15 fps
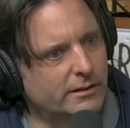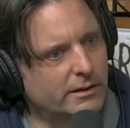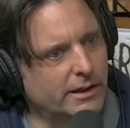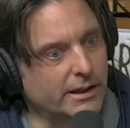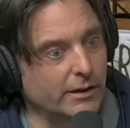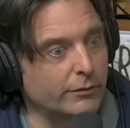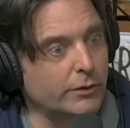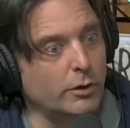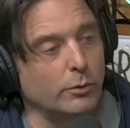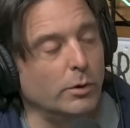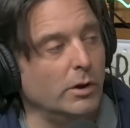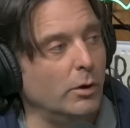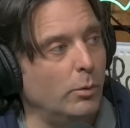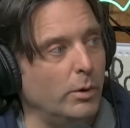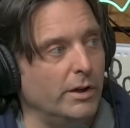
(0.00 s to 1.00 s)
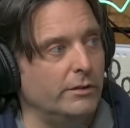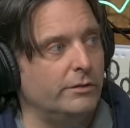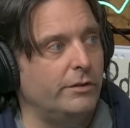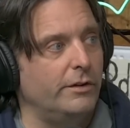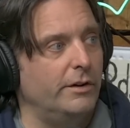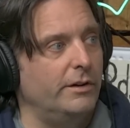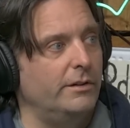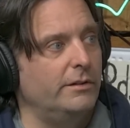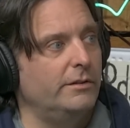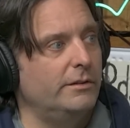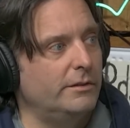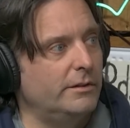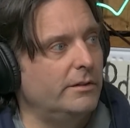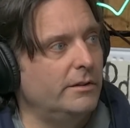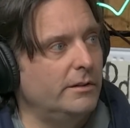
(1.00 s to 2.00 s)
if you're the shoe-in
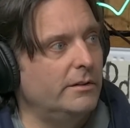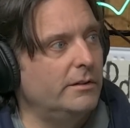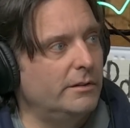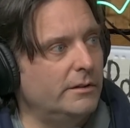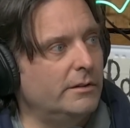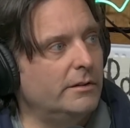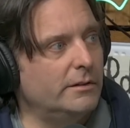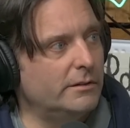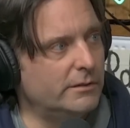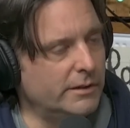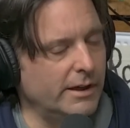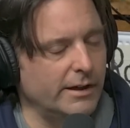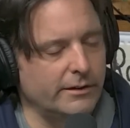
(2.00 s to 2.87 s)
for the Conn Smythe,